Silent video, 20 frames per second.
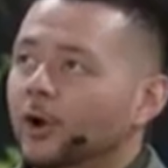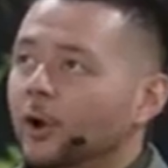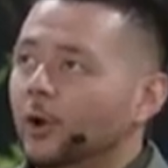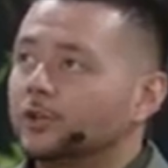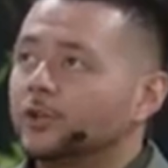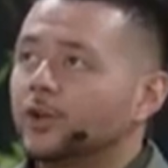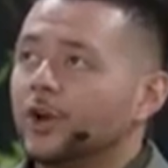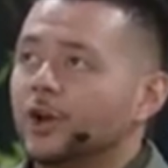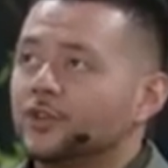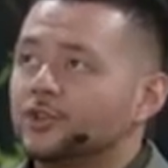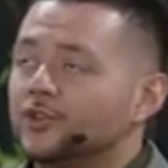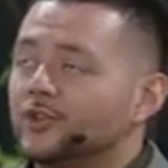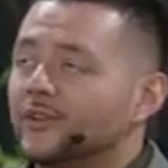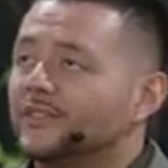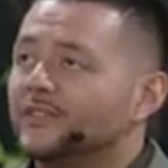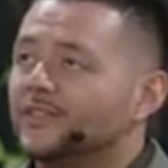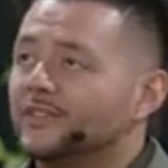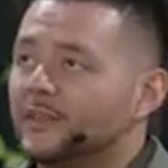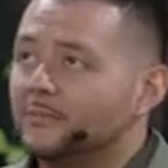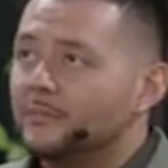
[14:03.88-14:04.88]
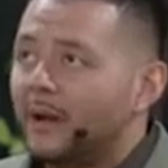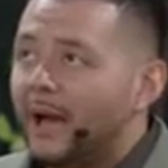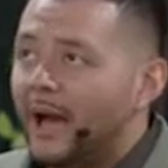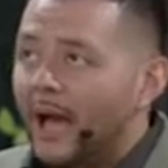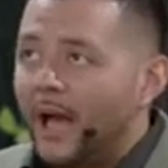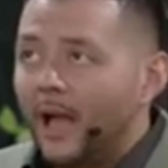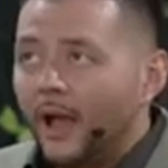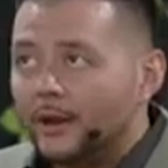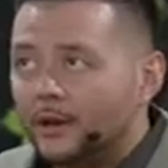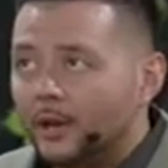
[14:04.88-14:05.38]
old country of sin
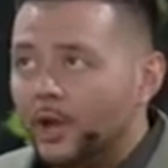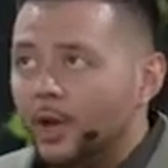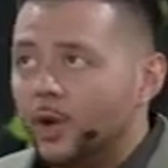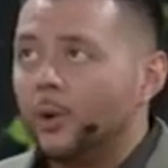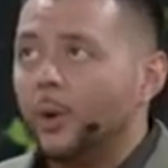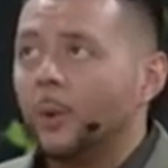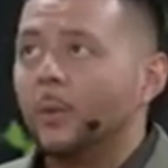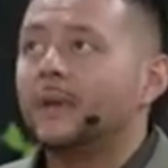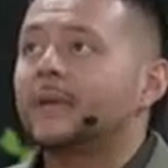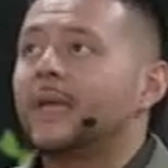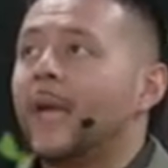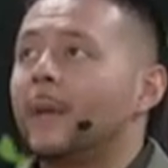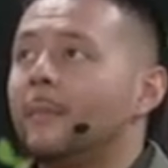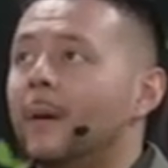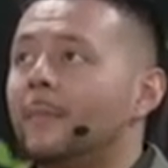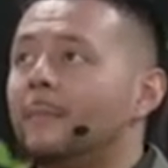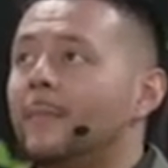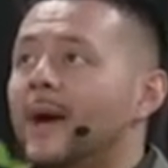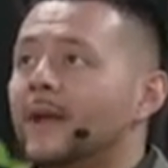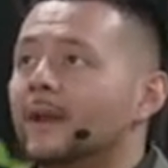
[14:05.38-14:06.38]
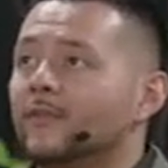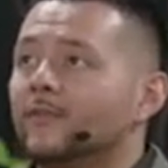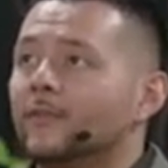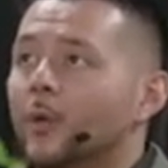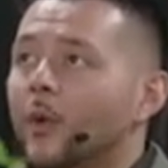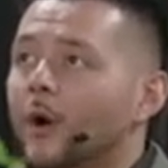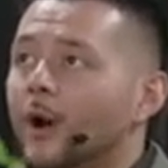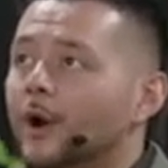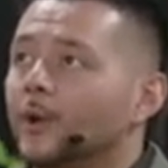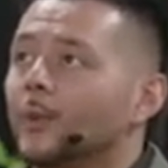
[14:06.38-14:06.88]
behind. When we came up out of the
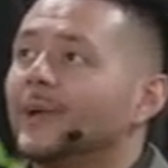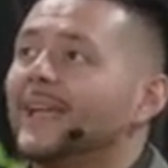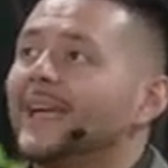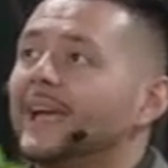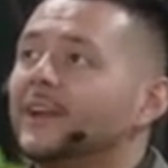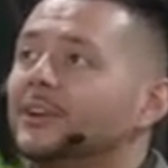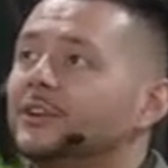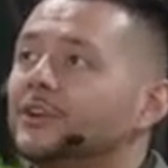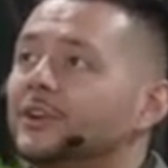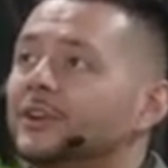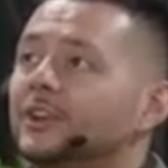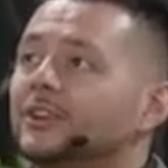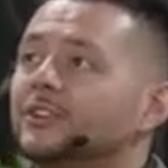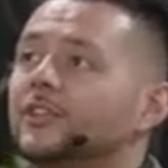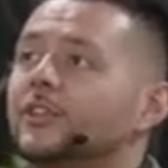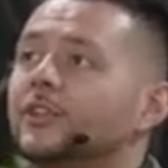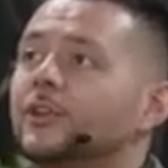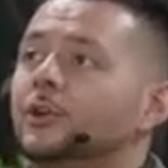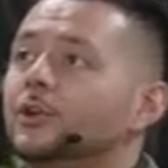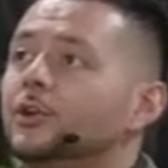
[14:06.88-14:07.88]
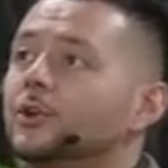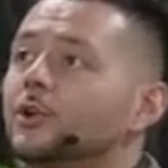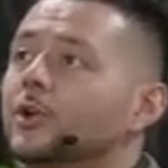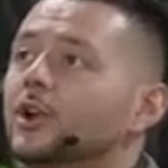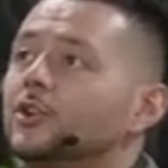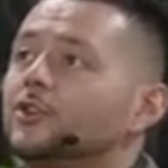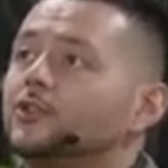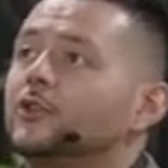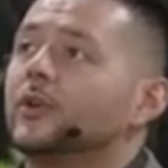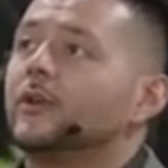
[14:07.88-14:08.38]
water, we entered into the new
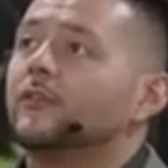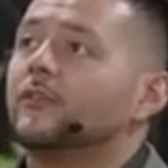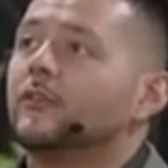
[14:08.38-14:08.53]
country of